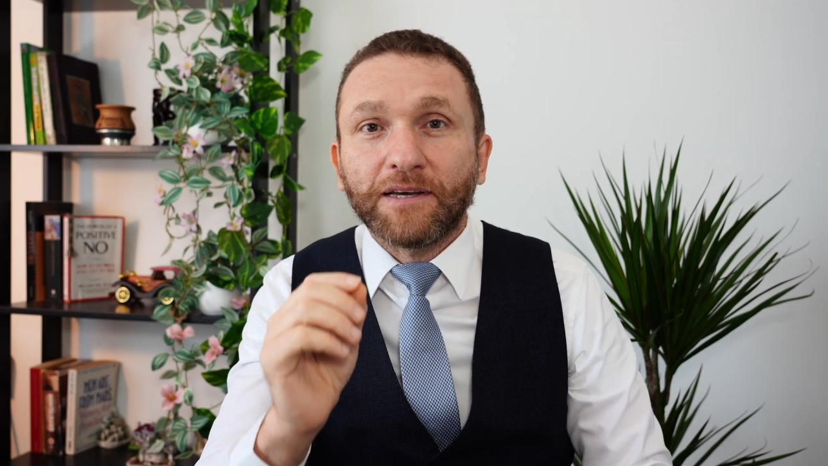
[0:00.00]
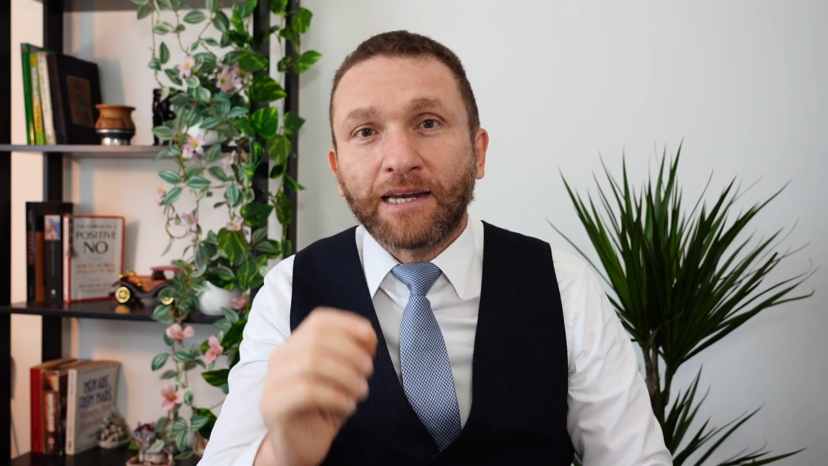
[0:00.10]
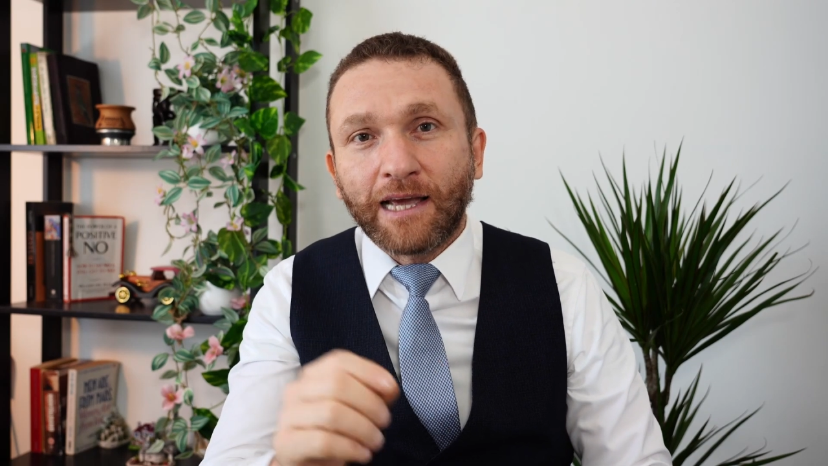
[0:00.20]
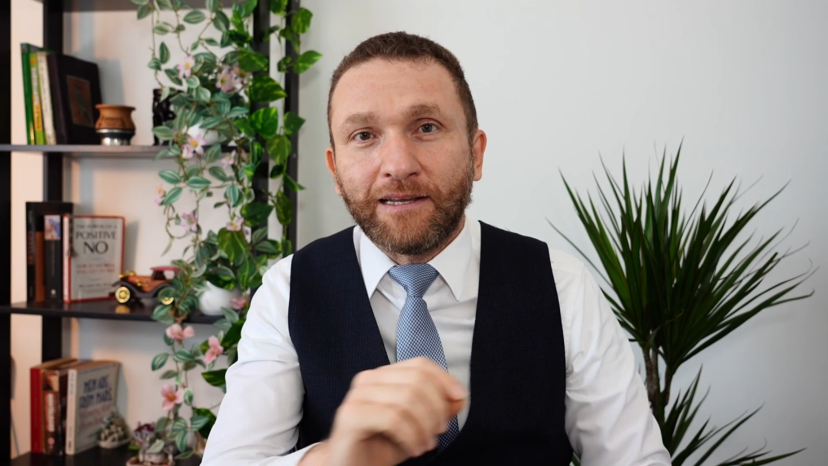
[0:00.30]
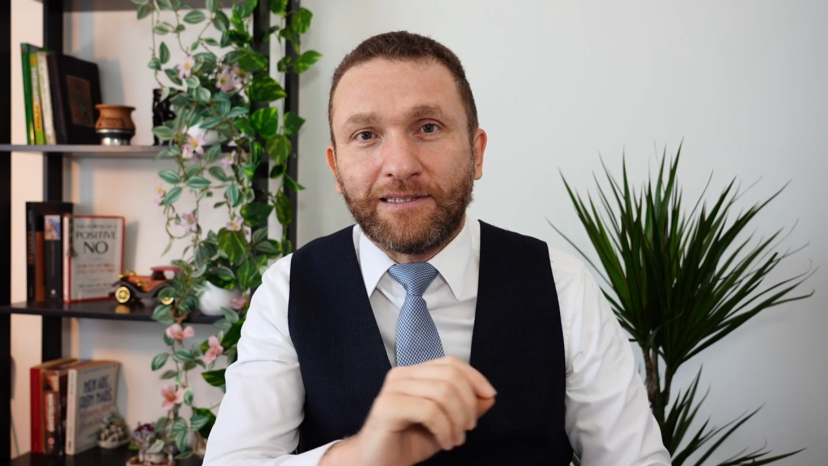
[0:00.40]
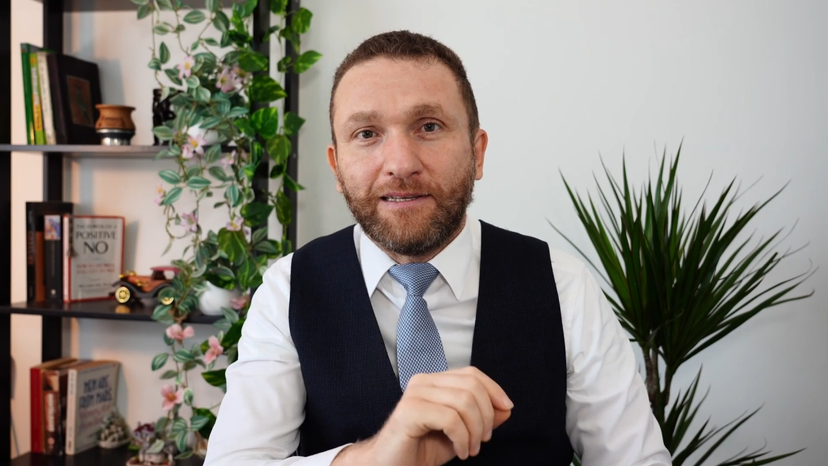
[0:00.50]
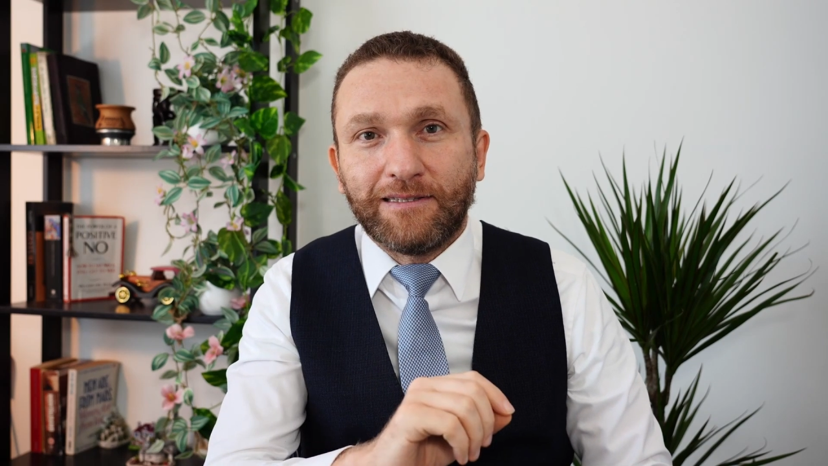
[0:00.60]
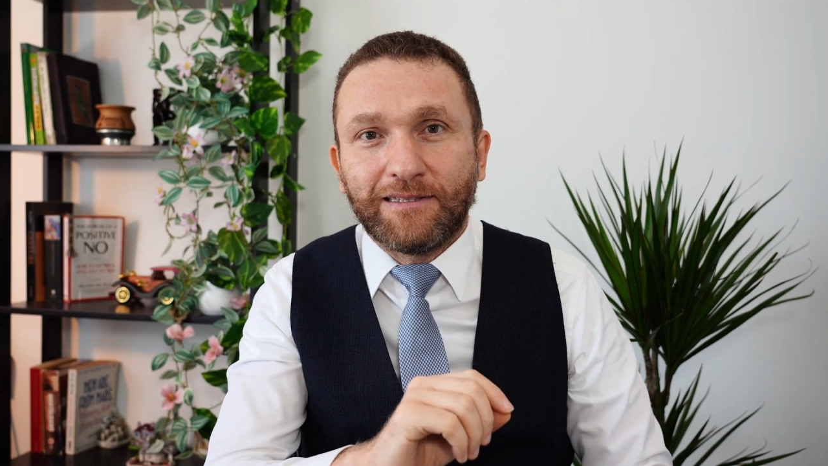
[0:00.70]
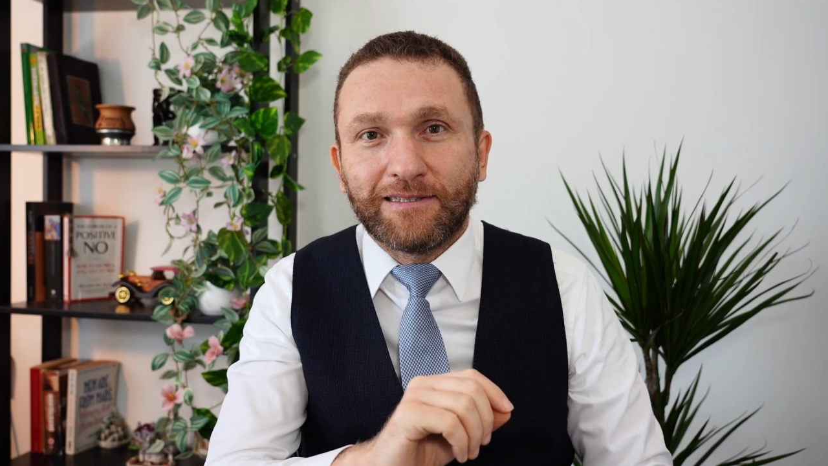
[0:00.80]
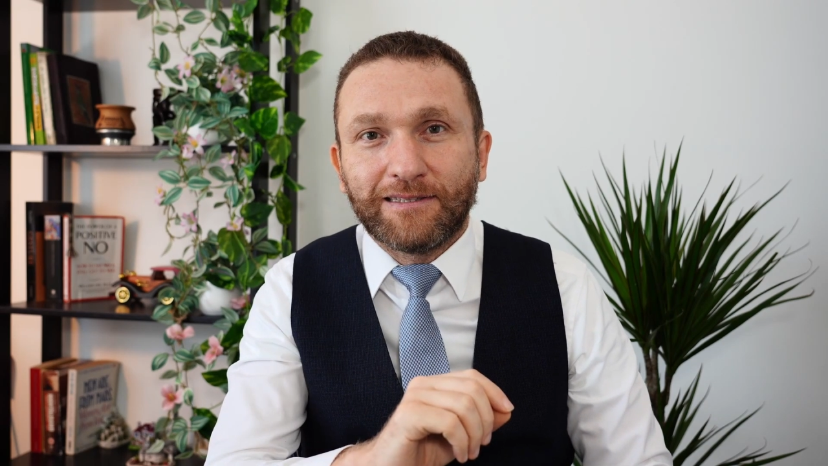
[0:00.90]

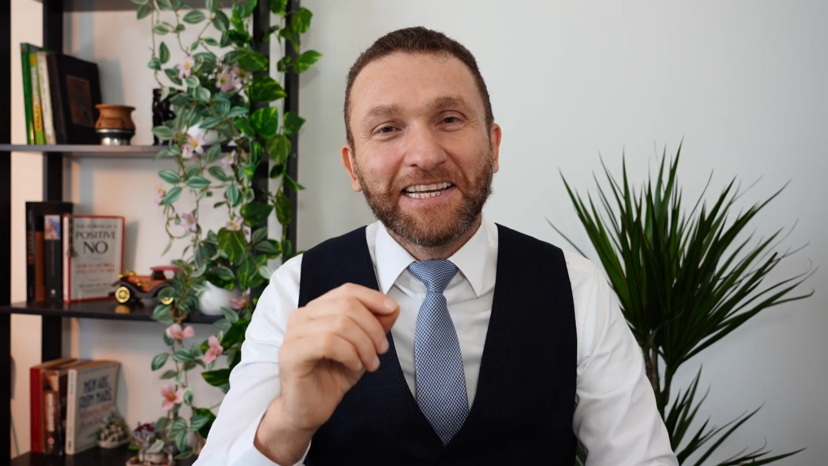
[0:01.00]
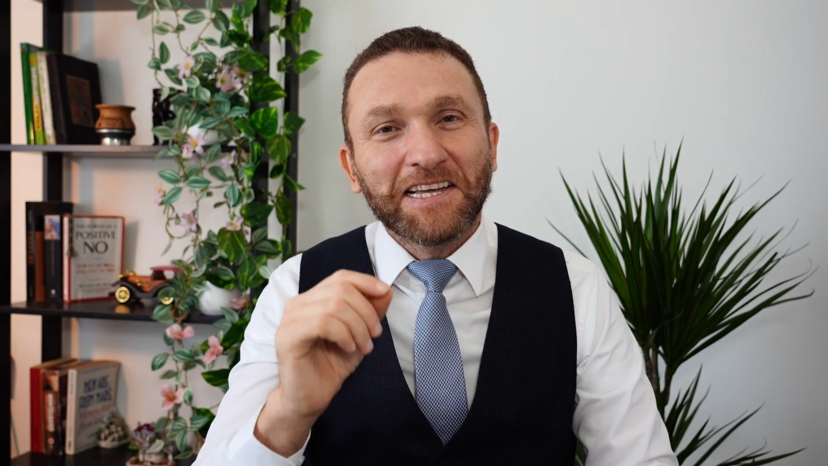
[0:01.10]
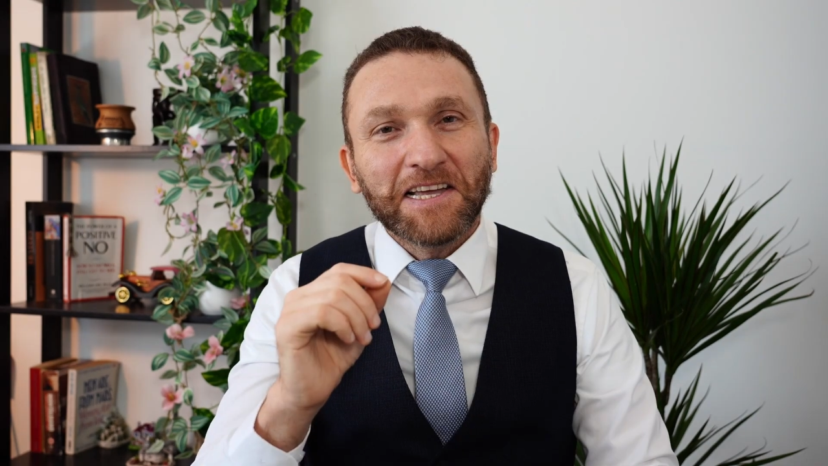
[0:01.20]
analysis?